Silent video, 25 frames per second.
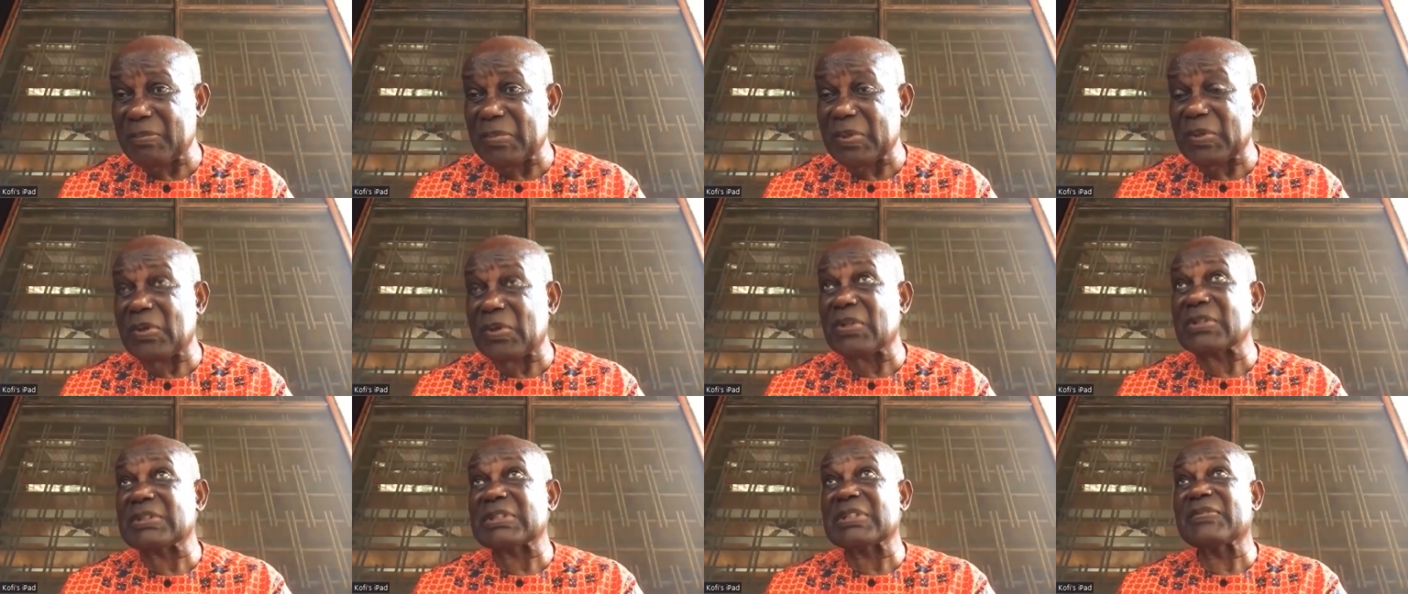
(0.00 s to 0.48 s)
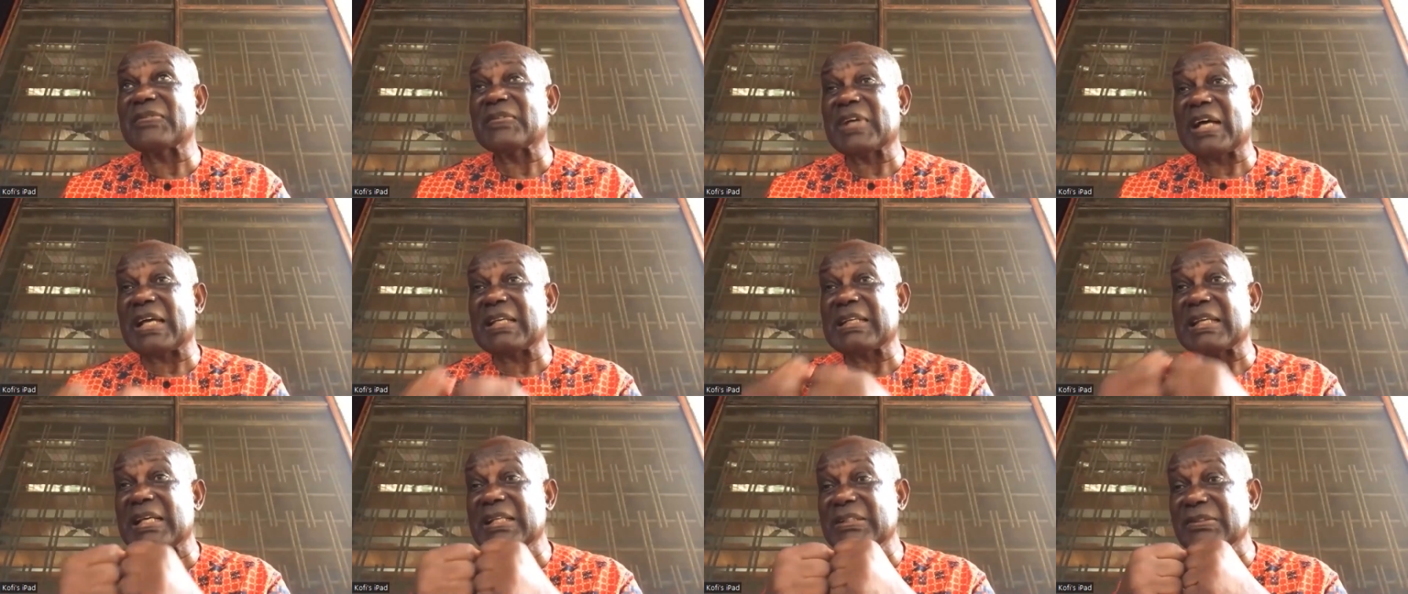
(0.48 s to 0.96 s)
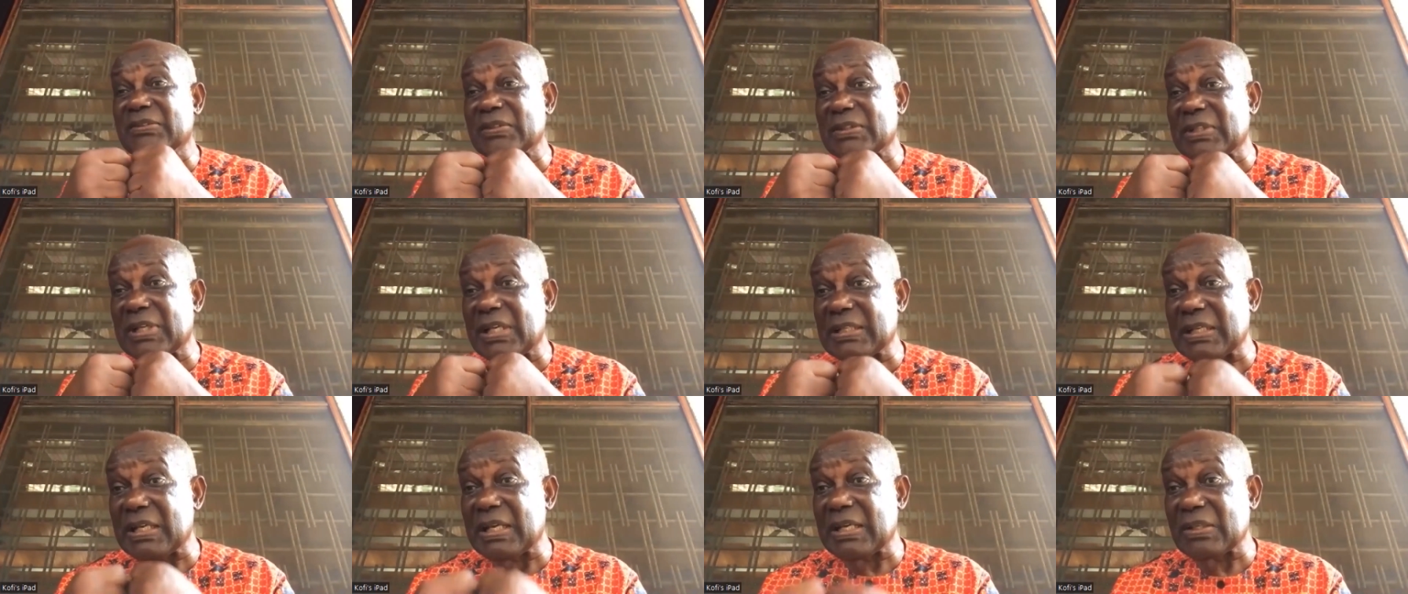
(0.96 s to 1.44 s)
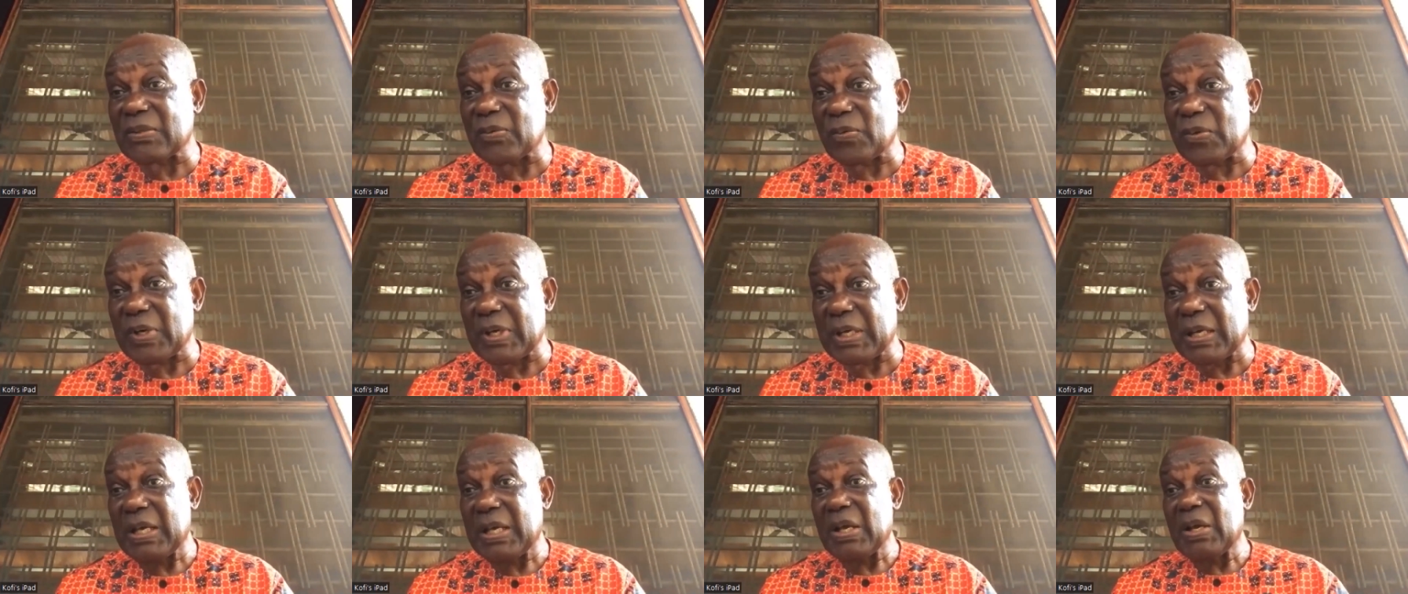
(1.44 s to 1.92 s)
because if Ghana is to get
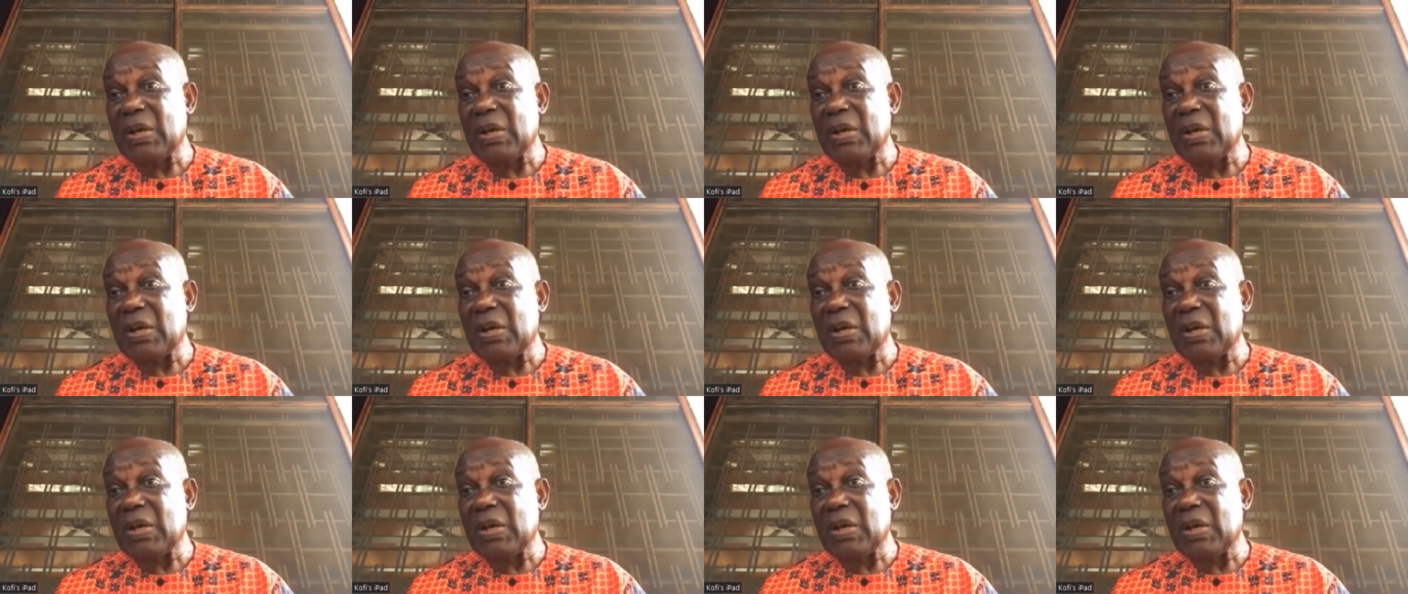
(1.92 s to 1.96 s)
anywhere,